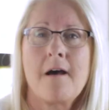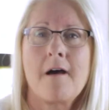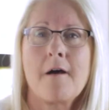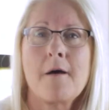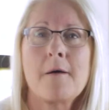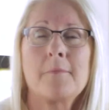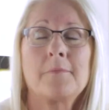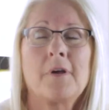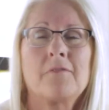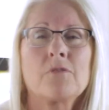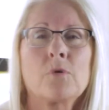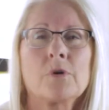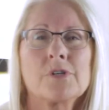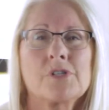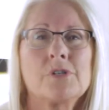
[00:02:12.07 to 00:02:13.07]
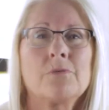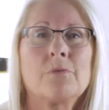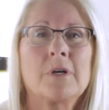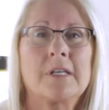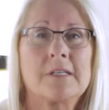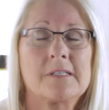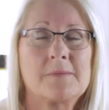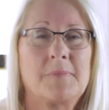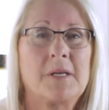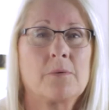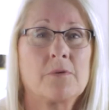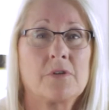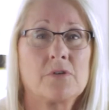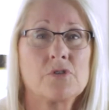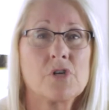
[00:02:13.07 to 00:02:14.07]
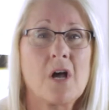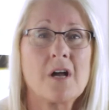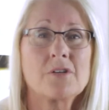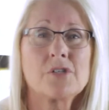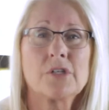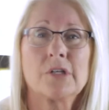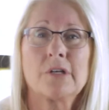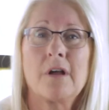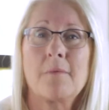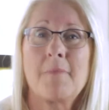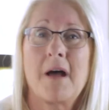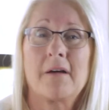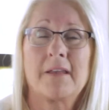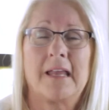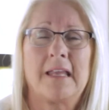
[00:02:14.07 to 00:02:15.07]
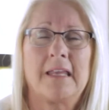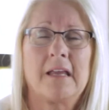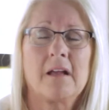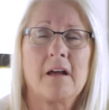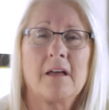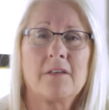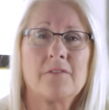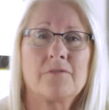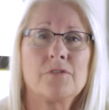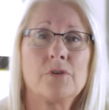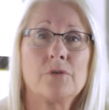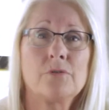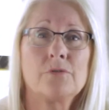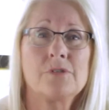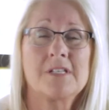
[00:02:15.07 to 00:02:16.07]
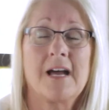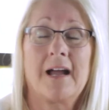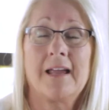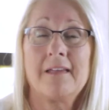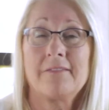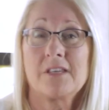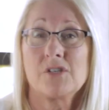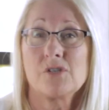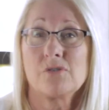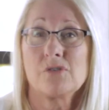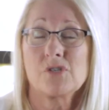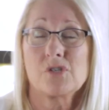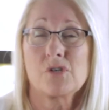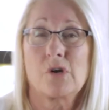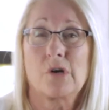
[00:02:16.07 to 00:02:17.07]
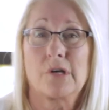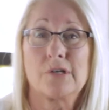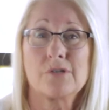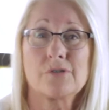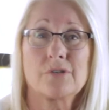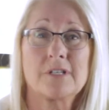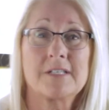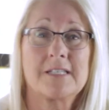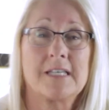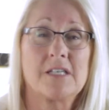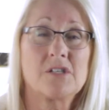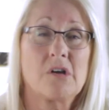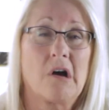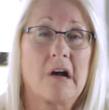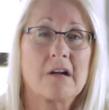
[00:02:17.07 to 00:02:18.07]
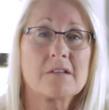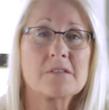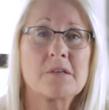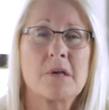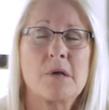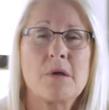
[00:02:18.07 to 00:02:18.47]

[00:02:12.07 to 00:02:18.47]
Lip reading: Of course, you want to speak with your doctor about any kind of new diet that you start or a detox,